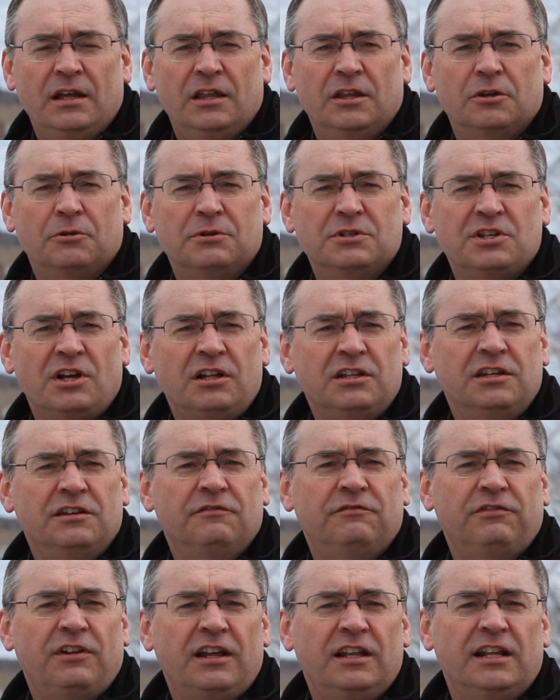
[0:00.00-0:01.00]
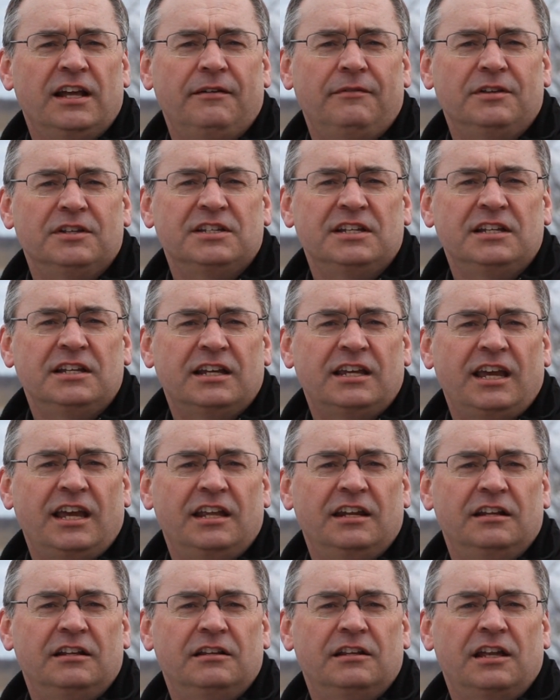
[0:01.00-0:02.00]
The resulting flood levels
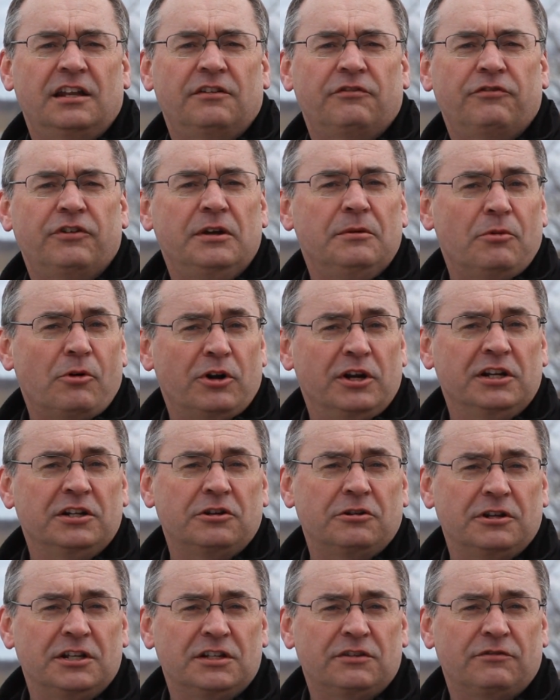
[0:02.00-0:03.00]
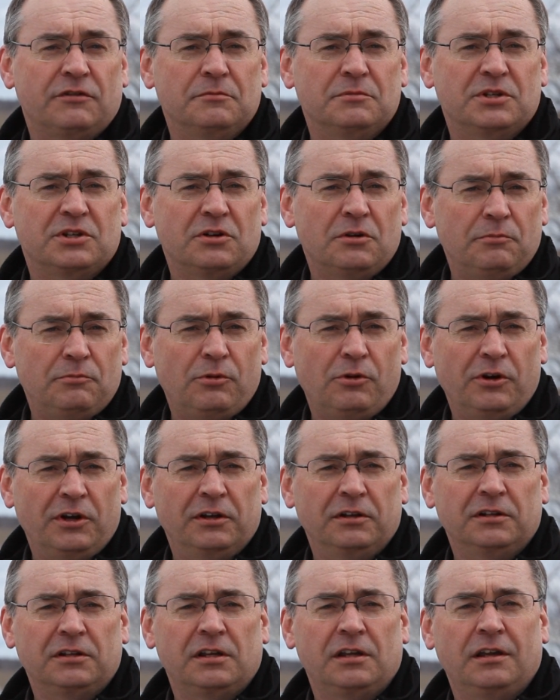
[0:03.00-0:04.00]
indicated that a freeboard increase from
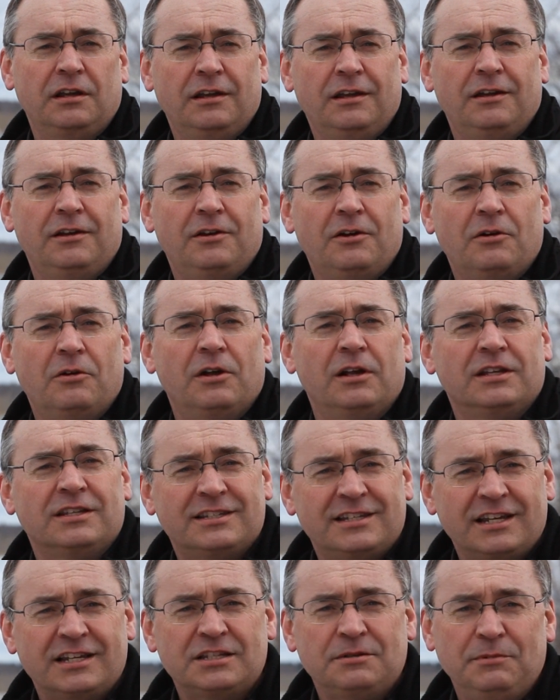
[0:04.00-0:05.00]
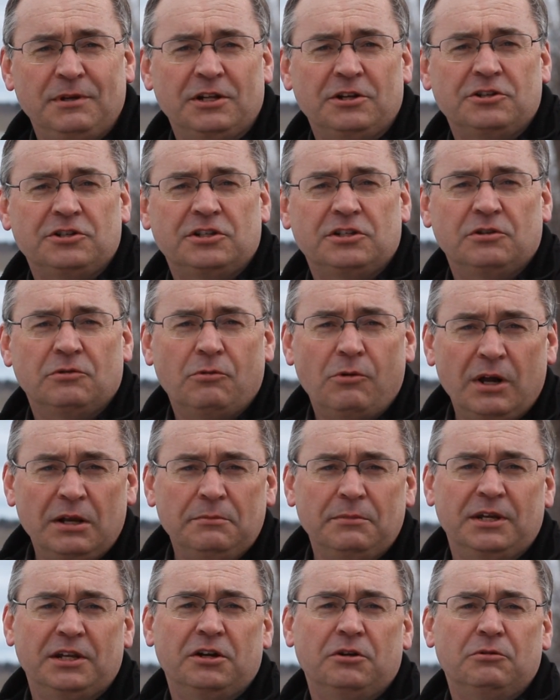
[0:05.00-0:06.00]
0.6 meters to
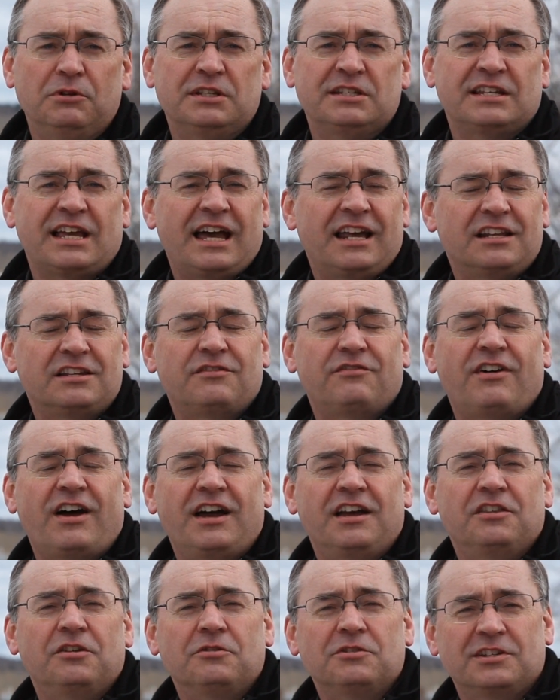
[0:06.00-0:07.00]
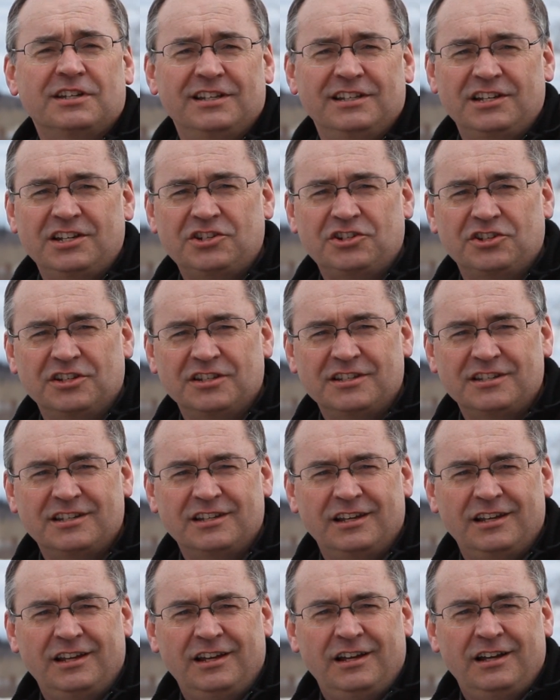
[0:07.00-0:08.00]
1 meter would satisfy those conditions.
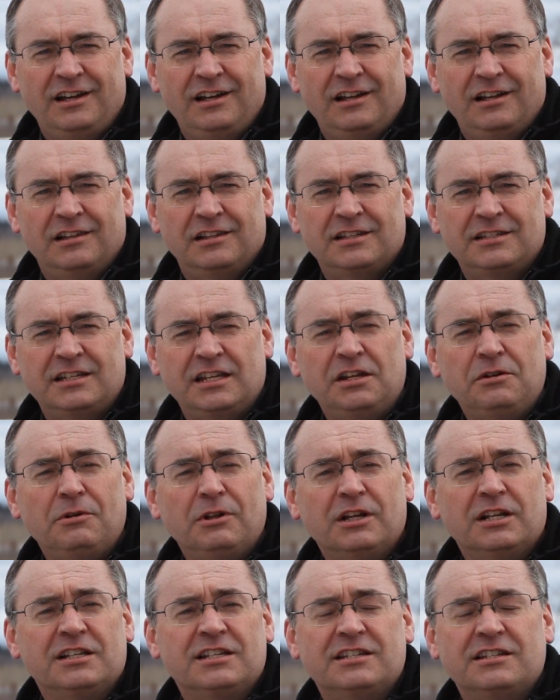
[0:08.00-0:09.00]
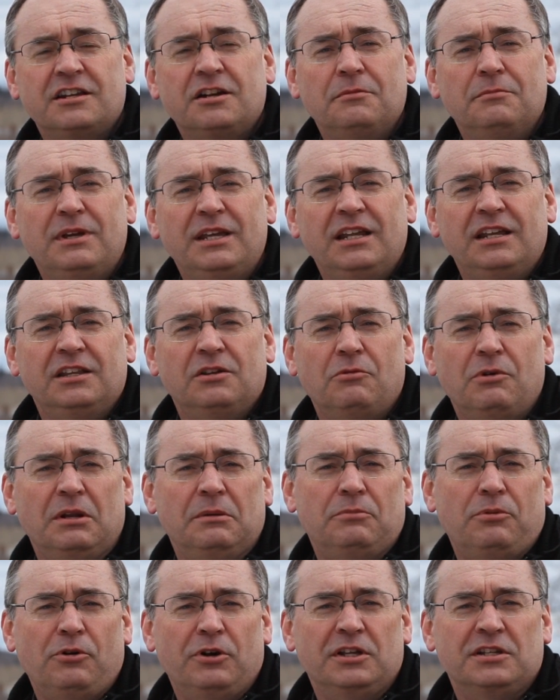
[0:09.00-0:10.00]
The city will consider meeting the
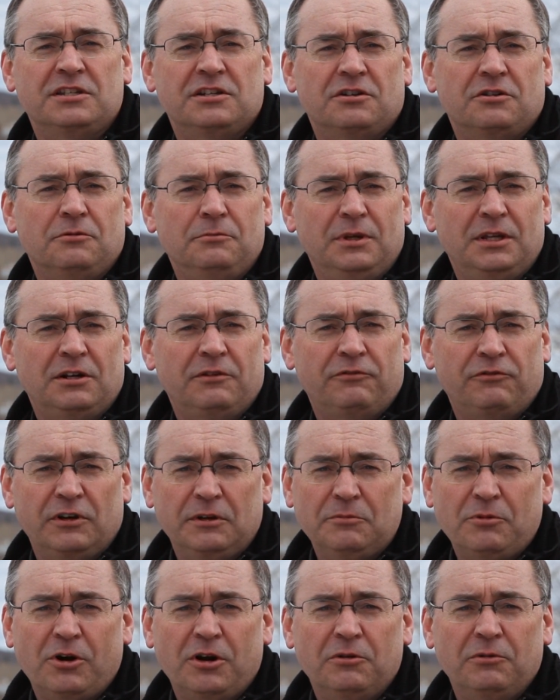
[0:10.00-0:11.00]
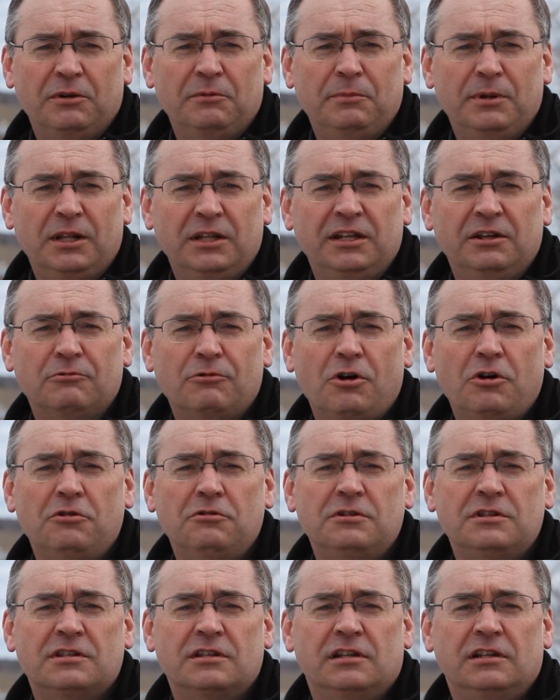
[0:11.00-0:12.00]
1.0 meter freeboard when building
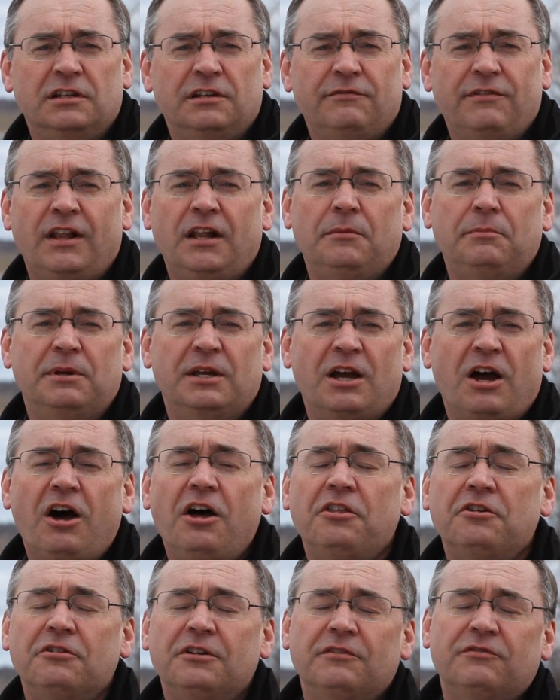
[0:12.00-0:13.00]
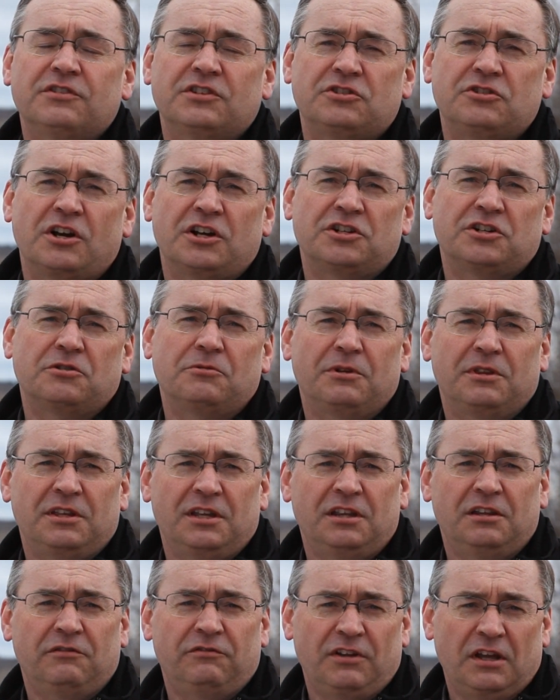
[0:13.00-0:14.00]
roads, developing other infrastructure
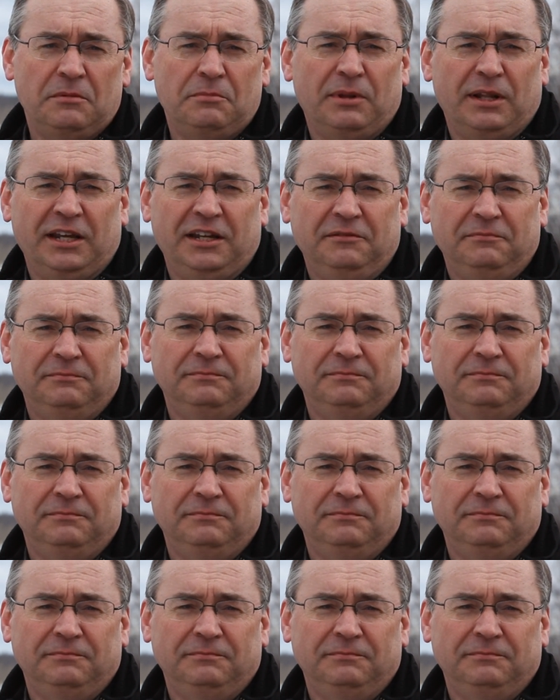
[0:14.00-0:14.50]
within the floodplain.